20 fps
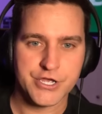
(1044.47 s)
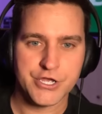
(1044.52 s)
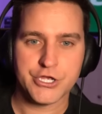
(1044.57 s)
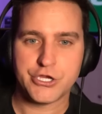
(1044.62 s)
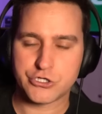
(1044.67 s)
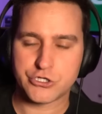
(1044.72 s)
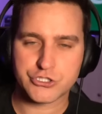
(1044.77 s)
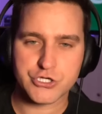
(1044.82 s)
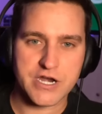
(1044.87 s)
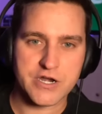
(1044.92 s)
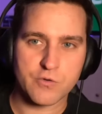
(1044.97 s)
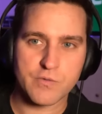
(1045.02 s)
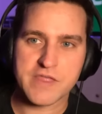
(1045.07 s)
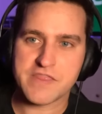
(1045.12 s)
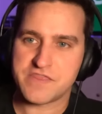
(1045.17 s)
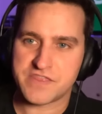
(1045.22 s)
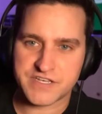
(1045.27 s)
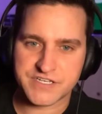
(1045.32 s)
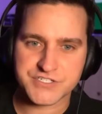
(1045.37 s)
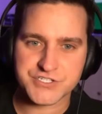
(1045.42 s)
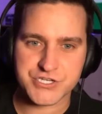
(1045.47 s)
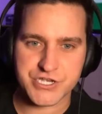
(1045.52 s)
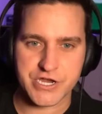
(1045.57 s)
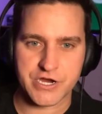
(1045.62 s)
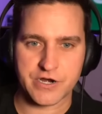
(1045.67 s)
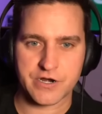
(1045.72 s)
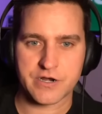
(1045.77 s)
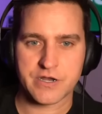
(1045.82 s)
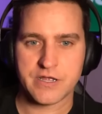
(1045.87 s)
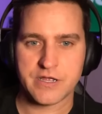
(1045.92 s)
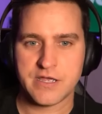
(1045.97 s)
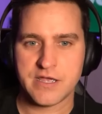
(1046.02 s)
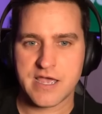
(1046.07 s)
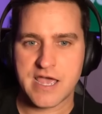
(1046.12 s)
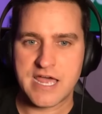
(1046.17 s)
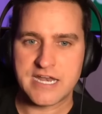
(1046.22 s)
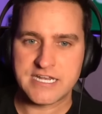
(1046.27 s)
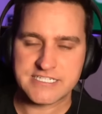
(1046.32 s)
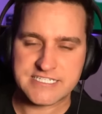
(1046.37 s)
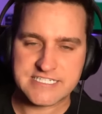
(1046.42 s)
You're trying to win this year.
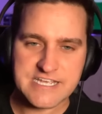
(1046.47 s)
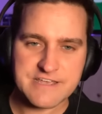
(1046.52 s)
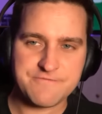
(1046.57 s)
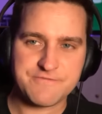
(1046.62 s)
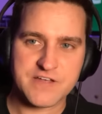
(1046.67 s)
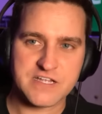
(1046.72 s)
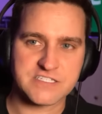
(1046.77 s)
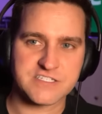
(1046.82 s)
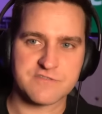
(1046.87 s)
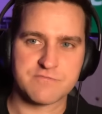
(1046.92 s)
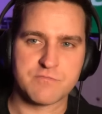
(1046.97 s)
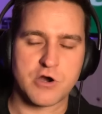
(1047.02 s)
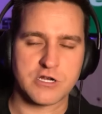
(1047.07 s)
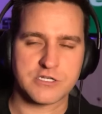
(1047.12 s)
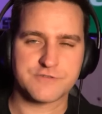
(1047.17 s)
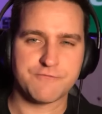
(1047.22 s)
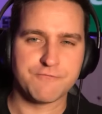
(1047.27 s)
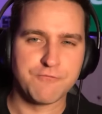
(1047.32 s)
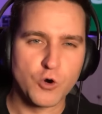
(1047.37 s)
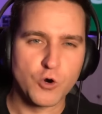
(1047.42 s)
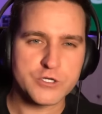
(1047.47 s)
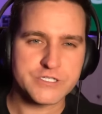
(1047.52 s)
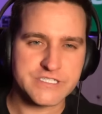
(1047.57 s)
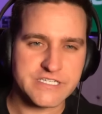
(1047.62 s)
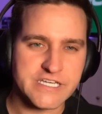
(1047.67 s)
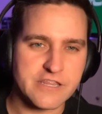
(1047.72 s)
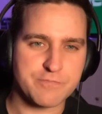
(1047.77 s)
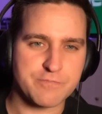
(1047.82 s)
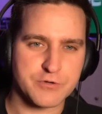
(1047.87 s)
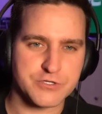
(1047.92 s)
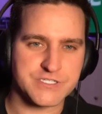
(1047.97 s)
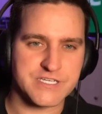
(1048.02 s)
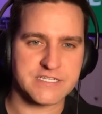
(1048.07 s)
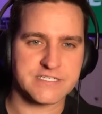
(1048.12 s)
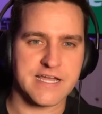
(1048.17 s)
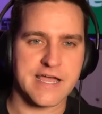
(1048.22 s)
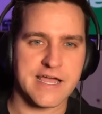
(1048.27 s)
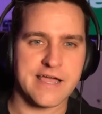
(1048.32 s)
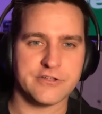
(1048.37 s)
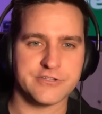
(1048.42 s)
And his defensive marks, 14th
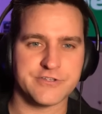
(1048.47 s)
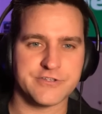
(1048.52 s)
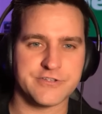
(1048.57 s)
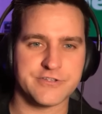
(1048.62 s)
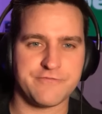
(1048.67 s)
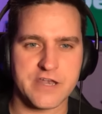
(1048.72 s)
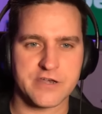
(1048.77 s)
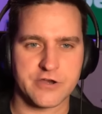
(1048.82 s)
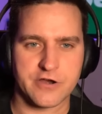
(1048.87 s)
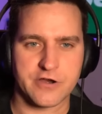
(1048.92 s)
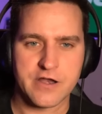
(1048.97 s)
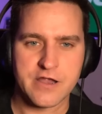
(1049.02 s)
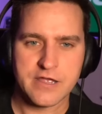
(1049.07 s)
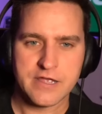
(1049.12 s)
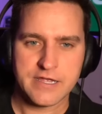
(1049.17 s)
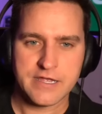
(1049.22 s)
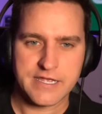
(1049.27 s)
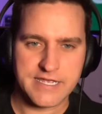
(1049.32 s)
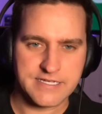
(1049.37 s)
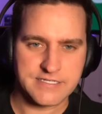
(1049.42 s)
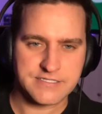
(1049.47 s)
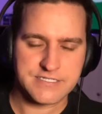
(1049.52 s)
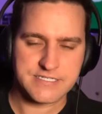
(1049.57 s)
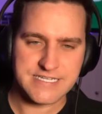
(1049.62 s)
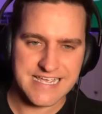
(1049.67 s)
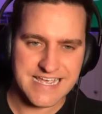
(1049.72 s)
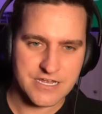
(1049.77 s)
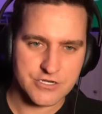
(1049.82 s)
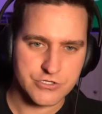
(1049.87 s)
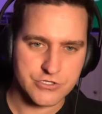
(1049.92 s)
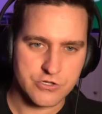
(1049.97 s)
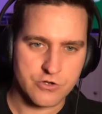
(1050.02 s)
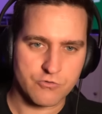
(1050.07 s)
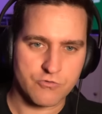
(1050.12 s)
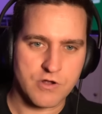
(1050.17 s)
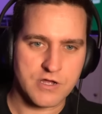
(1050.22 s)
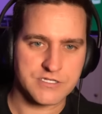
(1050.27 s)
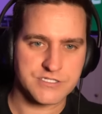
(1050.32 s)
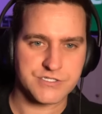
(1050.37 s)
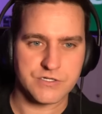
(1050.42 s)
percentile defender is D'Angelo
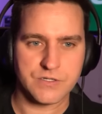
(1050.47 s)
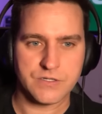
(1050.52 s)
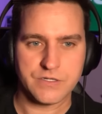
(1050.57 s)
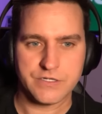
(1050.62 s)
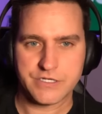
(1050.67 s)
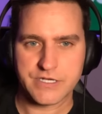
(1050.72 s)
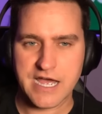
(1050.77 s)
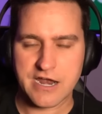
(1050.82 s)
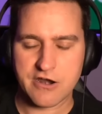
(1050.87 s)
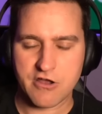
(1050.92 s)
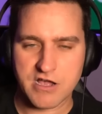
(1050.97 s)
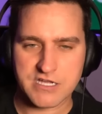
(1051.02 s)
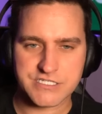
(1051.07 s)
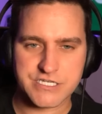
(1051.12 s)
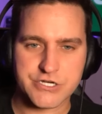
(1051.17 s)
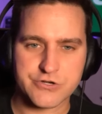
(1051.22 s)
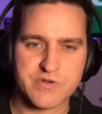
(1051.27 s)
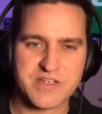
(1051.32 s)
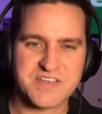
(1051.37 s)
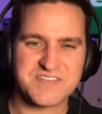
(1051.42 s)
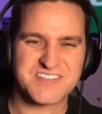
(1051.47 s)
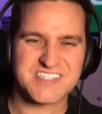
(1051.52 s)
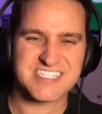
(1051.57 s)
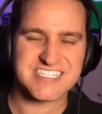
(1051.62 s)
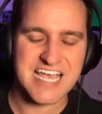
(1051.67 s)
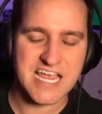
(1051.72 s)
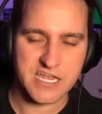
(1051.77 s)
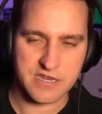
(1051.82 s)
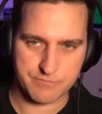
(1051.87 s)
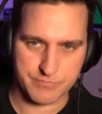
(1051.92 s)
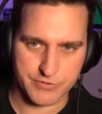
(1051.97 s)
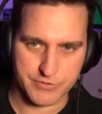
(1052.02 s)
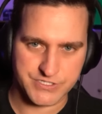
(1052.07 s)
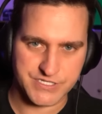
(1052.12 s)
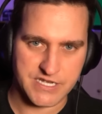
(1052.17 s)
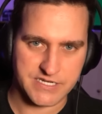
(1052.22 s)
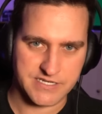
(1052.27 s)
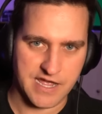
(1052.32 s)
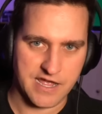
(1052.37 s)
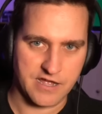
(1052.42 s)
Russell. You got Austin Reaves, second
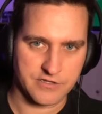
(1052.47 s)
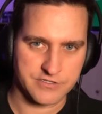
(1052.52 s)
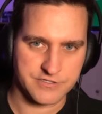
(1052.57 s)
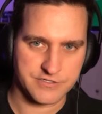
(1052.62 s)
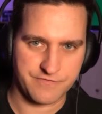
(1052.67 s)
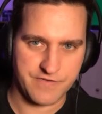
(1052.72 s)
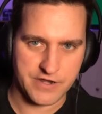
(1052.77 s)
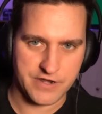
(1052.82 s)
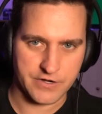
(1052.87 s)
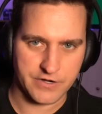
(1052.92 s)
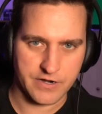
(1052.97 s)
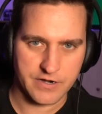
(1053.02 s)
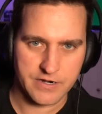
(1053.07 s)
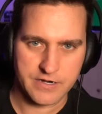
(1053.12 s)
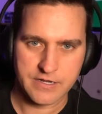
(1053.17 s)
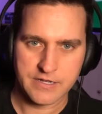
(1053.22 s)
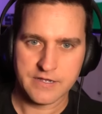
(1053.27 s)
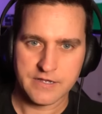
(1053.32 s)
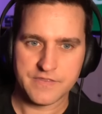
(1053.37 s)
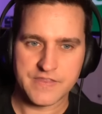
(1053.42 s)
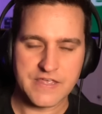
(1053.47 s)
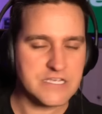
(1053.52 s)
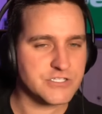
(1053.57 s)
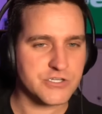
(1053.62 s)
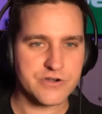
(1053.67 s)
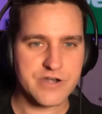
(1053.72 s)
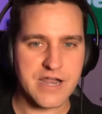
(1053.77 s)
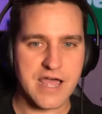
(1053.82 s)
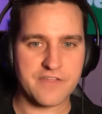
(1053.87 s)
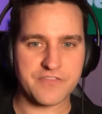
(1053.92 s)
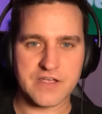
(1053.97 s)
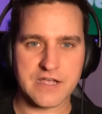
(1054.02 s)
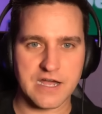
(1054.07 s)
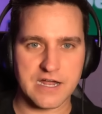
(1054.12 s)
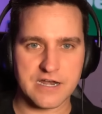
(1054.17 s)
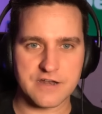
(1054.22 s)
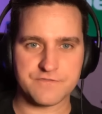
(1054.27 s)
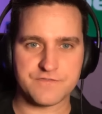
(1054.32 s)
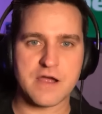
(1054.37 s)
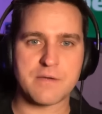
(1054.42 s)
percentile defender. These are not the
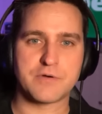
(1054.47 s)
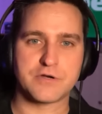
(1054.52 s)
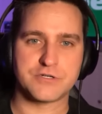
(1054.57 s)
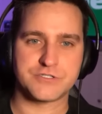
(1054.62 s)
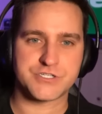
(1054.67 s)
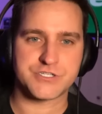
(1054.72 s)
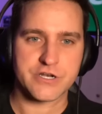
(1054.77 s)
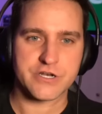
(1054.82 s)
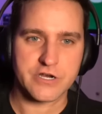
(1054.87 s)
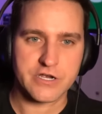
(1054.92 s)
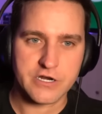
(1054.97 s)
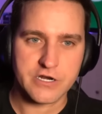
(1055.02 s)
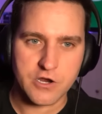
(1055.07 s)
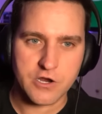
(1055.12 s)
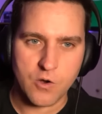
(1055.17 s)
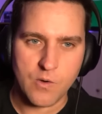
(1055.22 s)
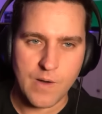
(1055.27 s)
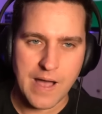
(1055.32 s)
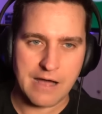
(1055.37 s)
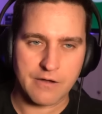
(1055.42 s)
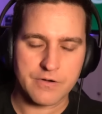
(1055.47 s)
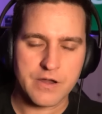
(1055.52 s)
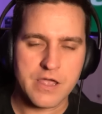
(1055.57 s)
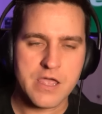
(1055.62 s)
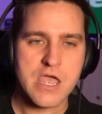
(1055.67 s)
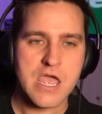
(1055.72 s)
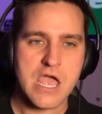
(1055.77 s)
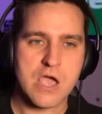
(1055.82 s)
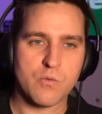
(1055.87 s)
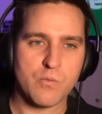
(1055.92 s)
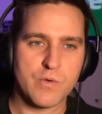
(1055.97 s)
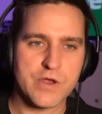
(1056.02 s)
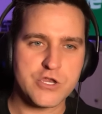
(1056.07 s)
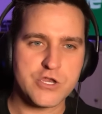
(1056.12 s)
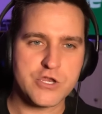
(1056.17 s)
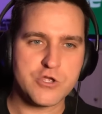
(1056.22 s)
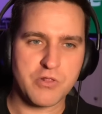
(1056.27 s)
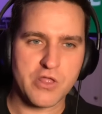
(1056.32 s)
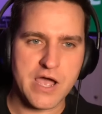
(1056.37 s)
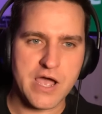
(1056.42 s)
kind of numbers that are going to go out and win you
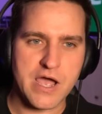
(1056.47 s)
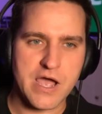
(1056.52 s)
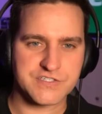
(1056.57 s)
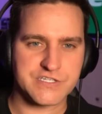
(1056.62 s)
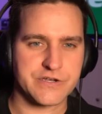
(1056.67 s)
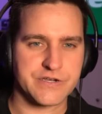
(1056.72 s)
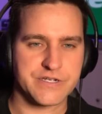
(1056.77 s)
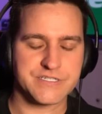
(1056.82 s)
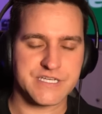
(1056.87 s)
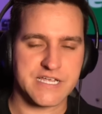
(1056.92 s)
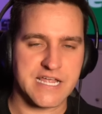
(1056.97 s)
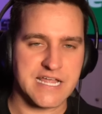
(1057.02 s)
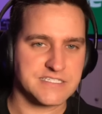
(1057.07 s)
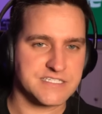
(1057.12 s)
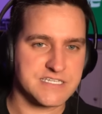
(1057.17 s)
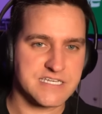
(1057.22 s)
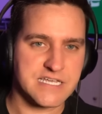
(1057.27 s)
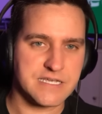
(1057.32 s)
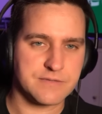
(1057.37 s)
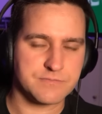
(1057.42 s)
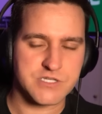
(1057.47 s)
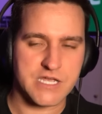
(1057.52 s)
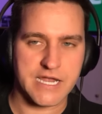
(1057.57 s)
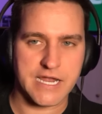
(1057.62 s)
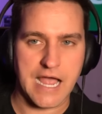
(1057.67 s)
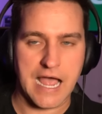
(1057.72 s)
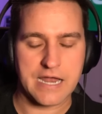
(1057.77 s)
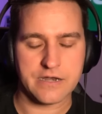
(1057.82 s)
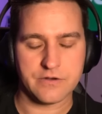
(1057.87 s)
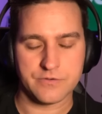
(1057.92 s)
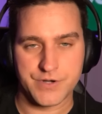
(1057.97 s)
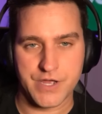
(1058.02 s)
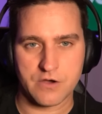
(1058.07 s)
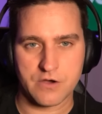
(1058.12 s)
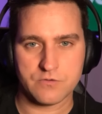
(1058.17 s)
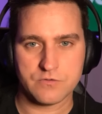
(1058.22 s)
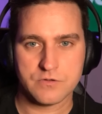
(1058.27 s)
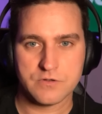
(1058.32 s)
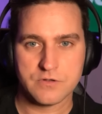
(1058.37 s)
playoff series against teams like, I don't know,